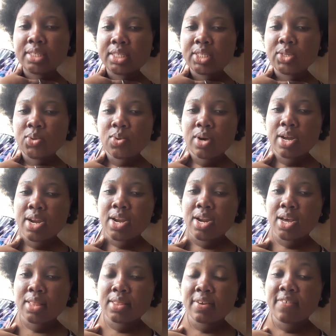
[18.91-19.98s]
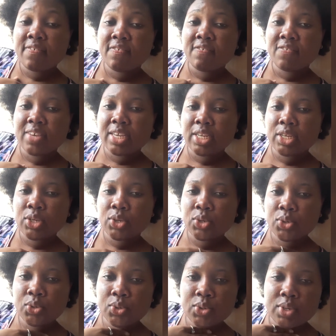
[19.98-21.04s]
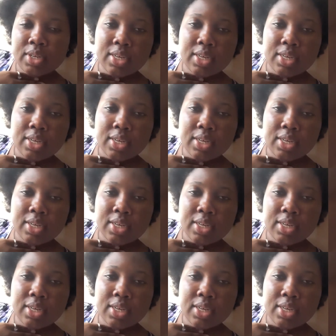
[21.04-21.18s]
to another video.